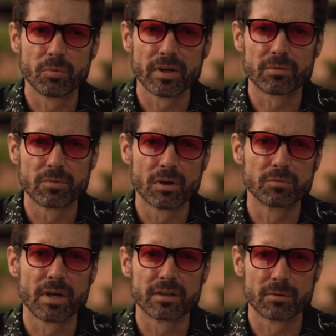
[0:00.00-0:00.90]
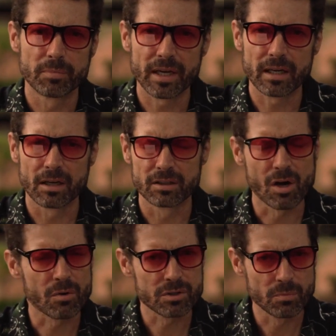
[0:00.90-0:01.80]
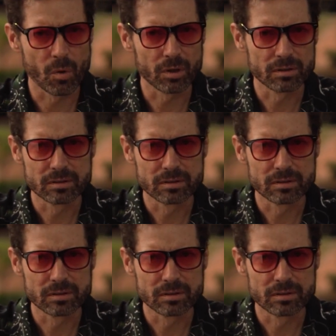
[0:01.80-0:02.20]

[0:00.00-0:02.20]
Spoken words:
with Roadrunner and pay $100 more.